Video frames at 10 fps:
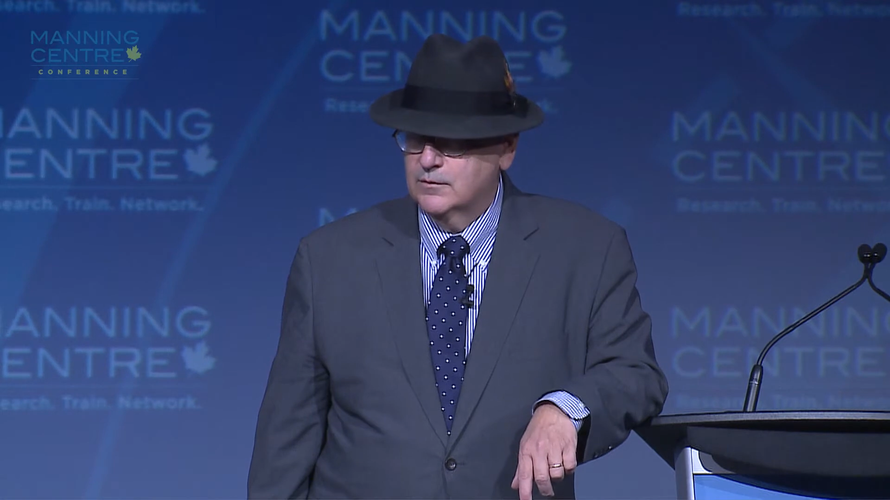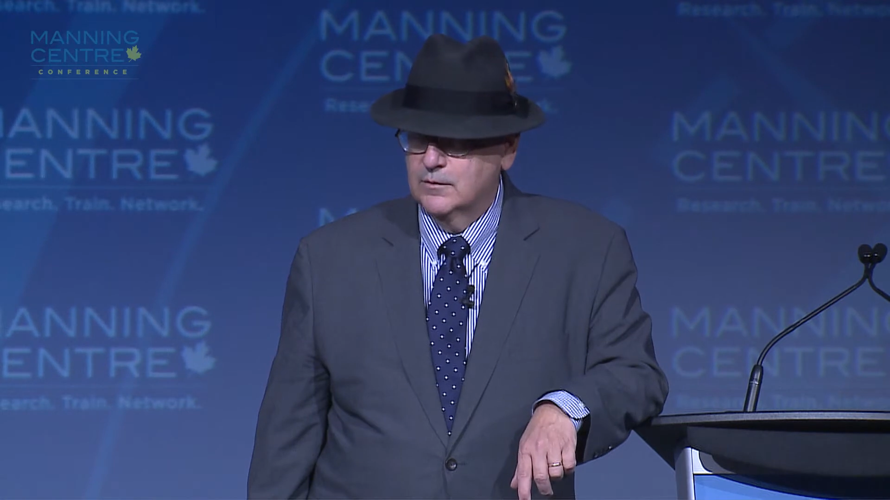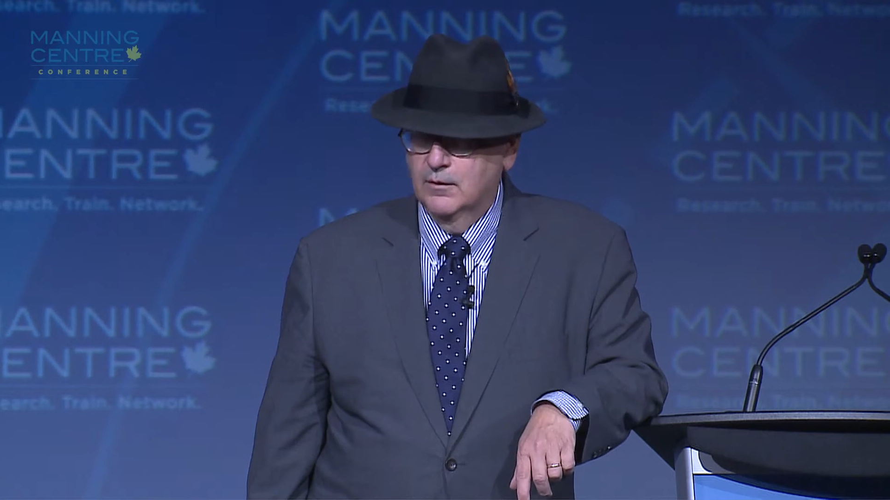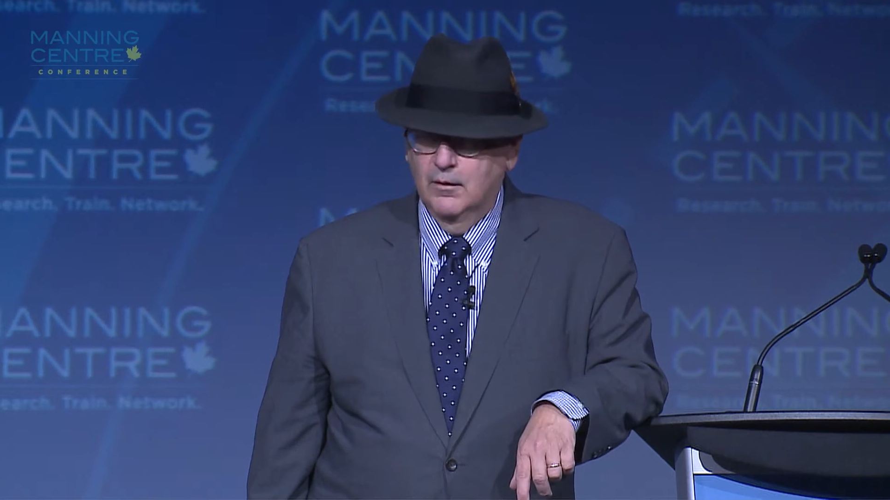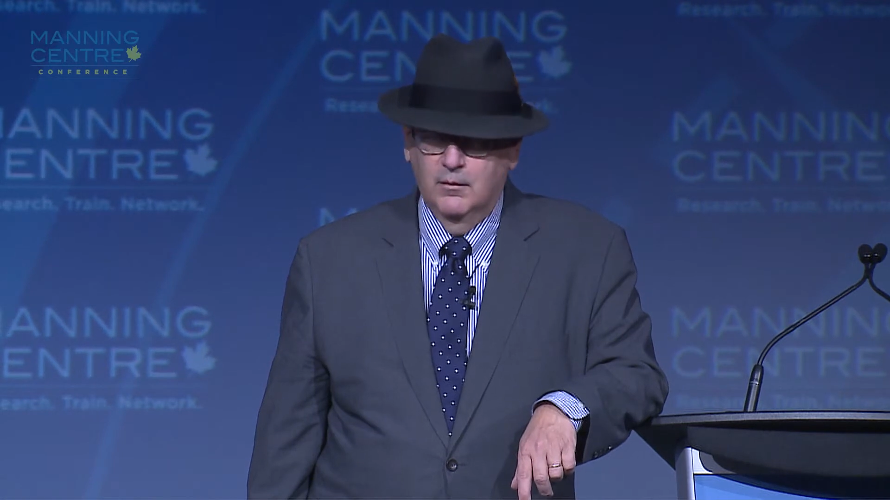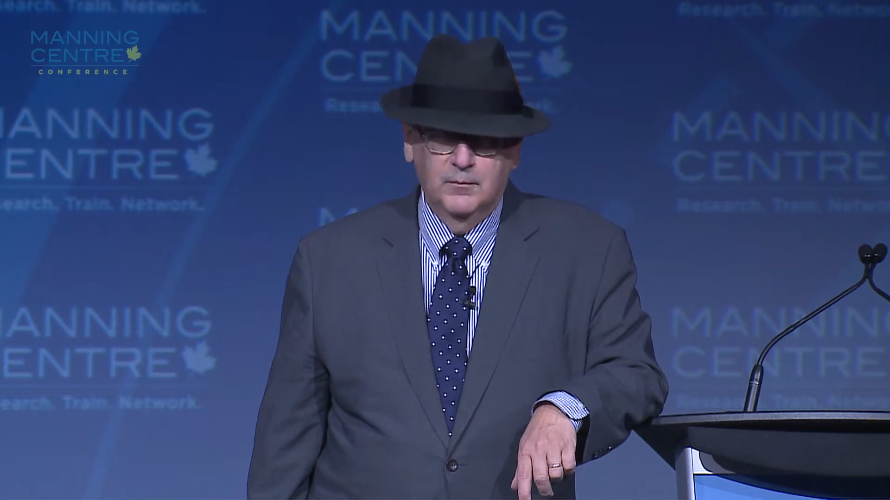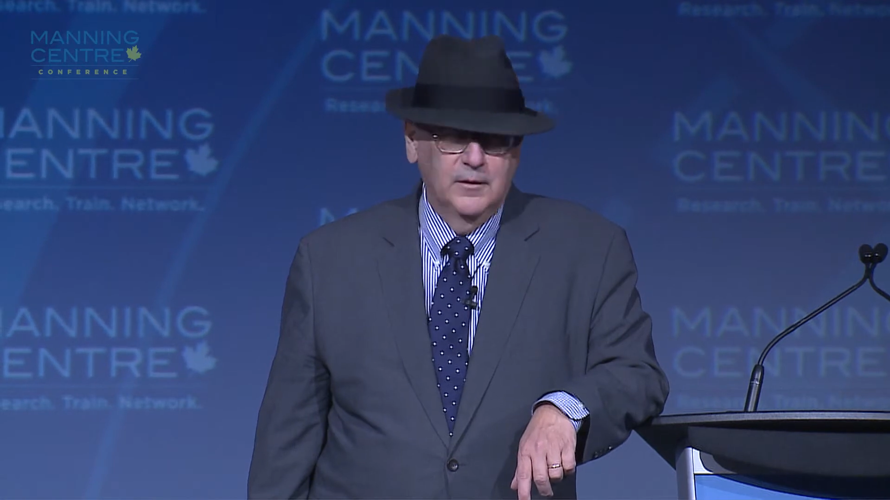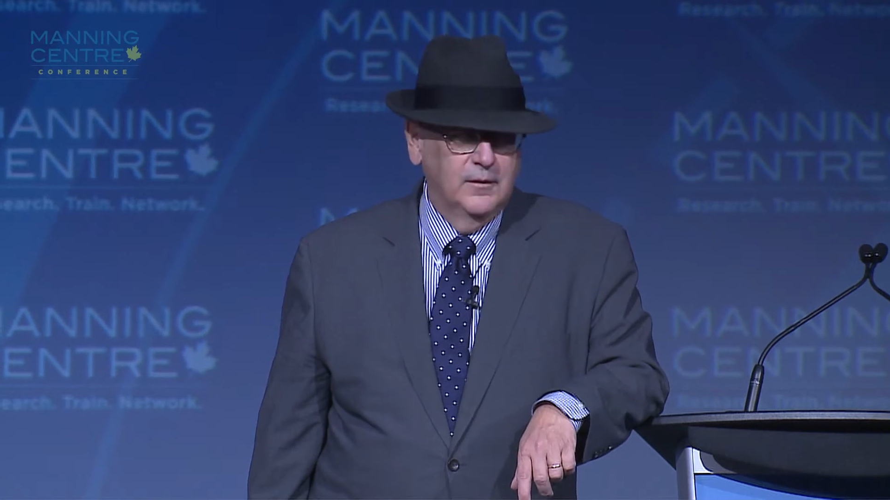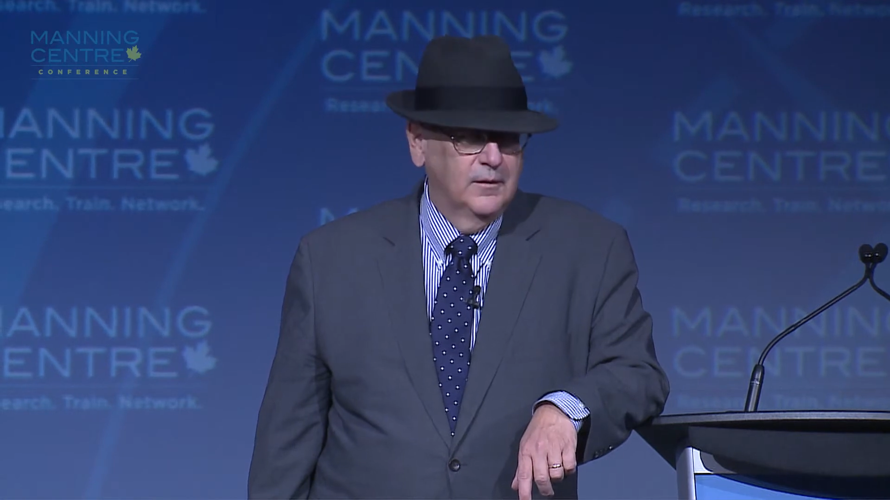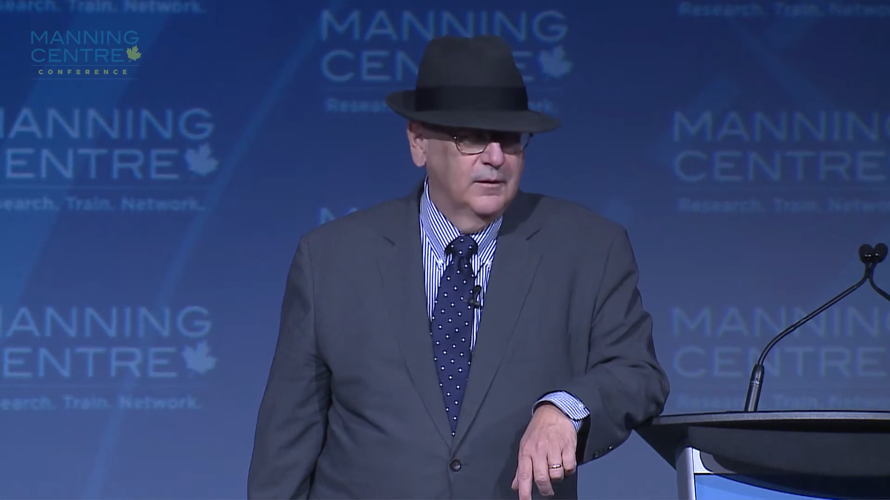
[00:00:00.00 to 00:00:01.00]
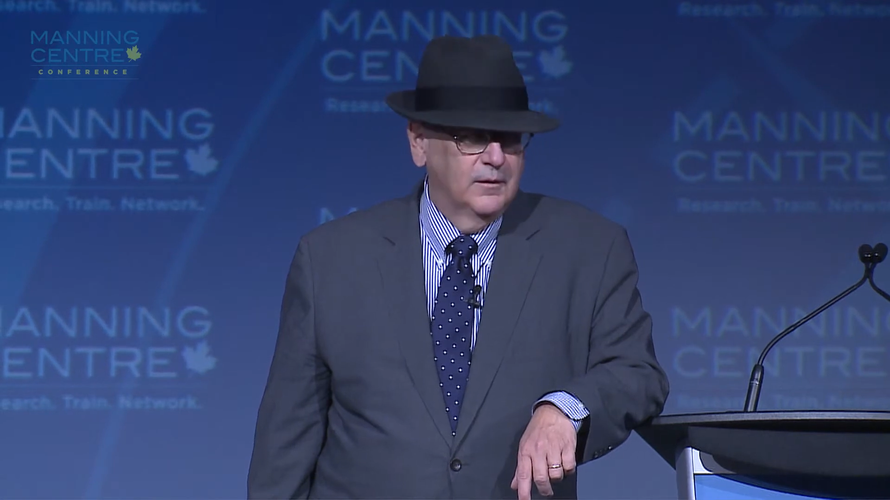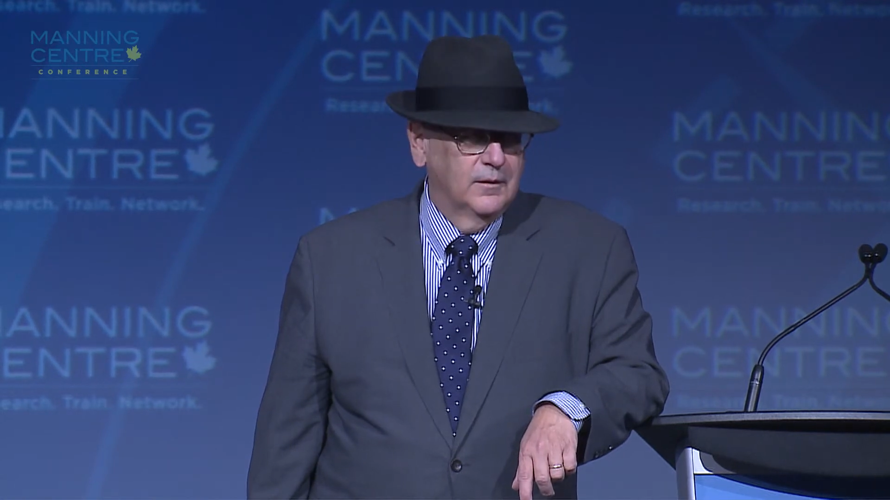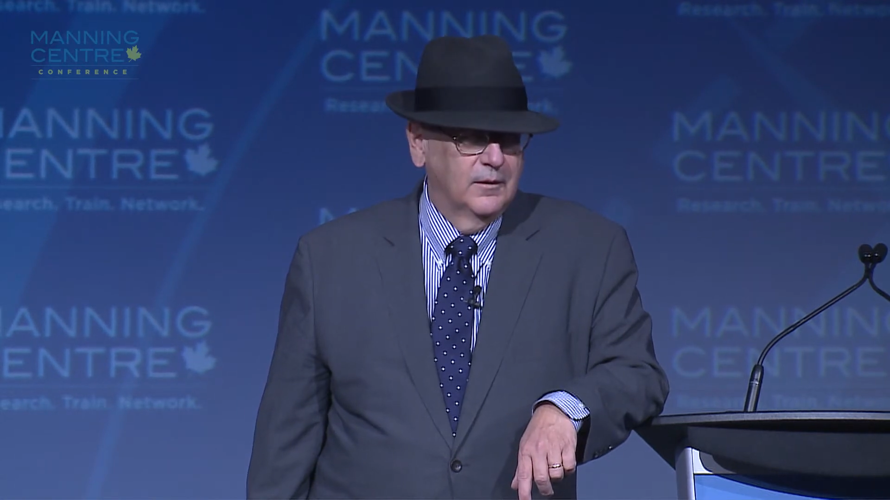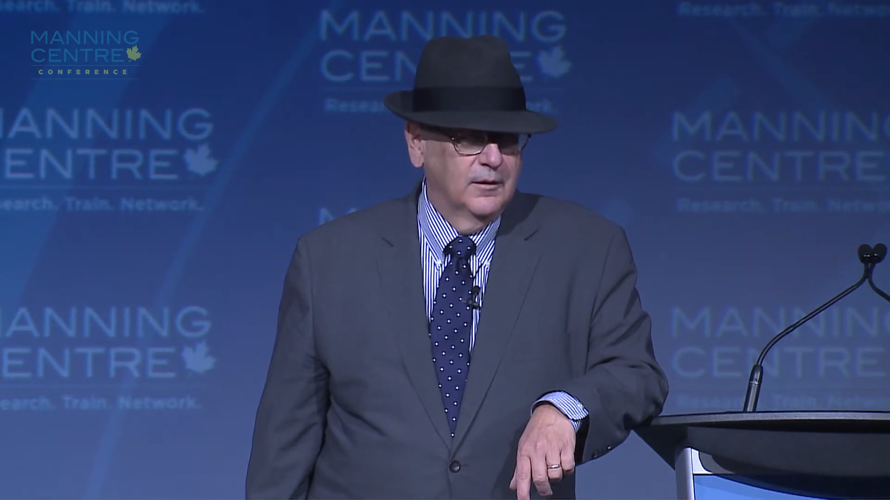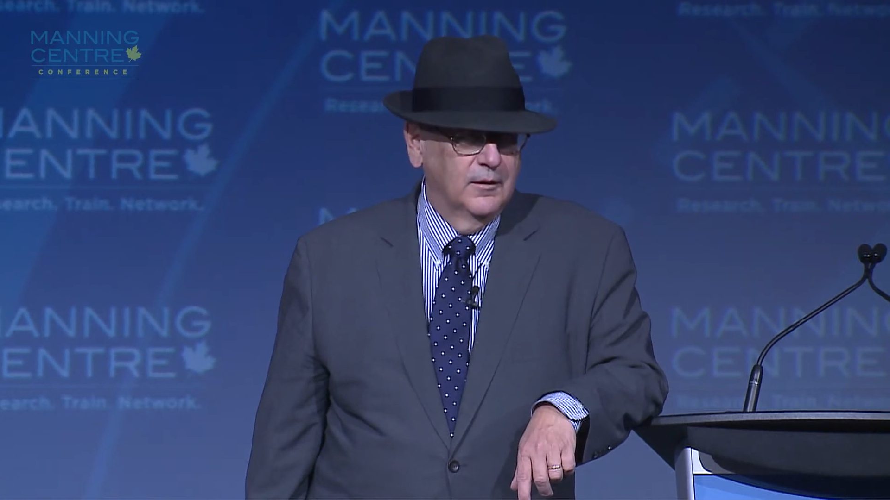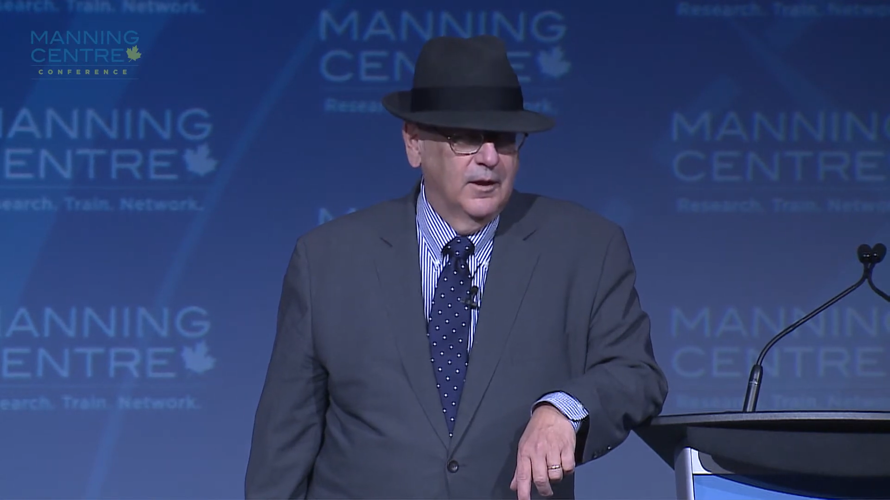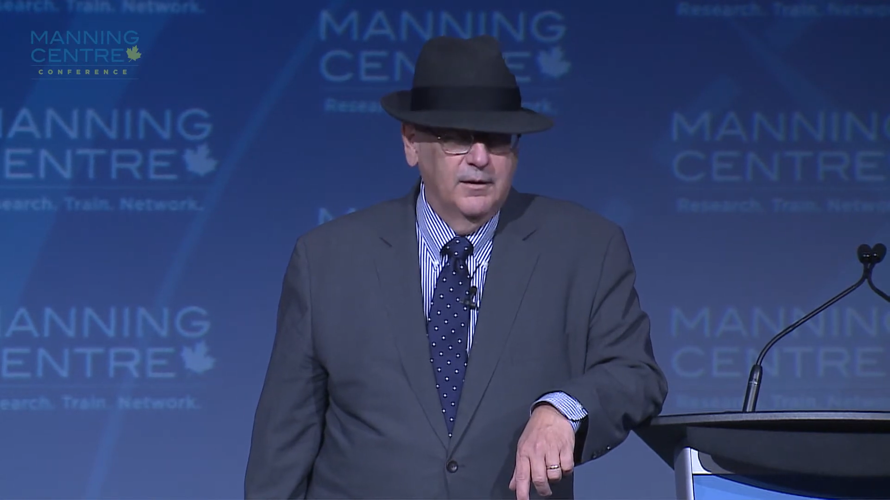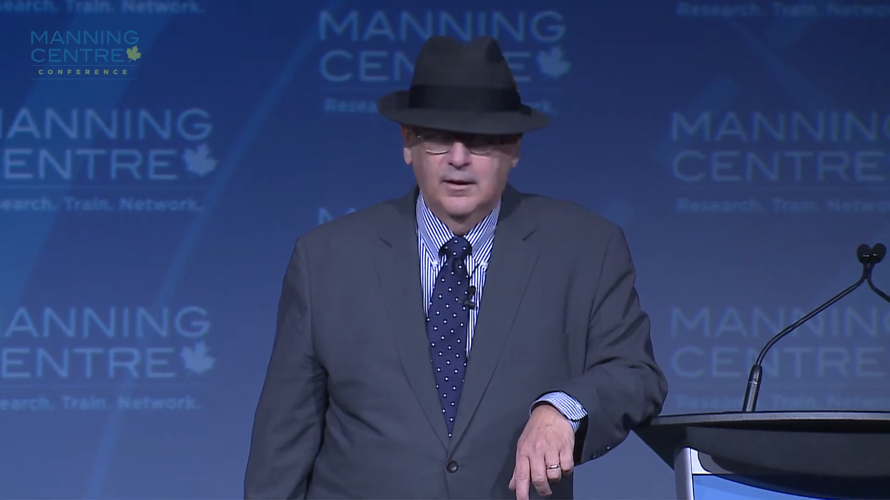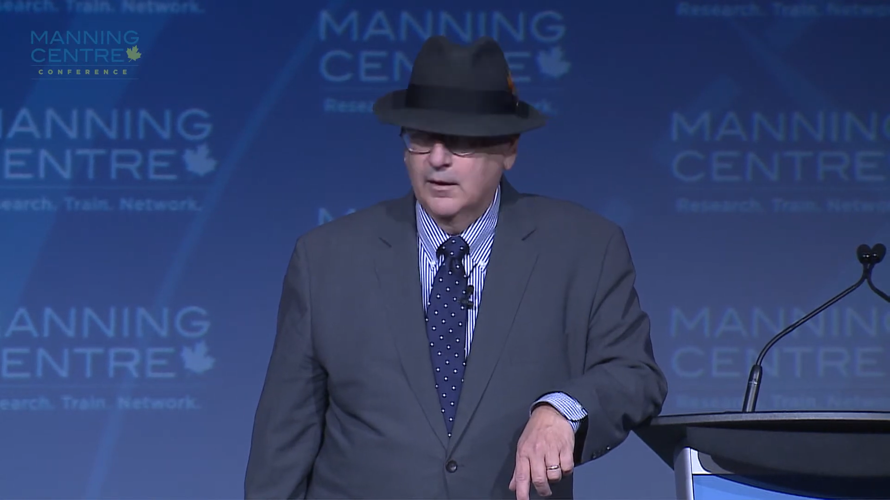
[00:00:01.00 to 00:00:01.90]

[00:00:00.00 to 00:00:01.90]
So I think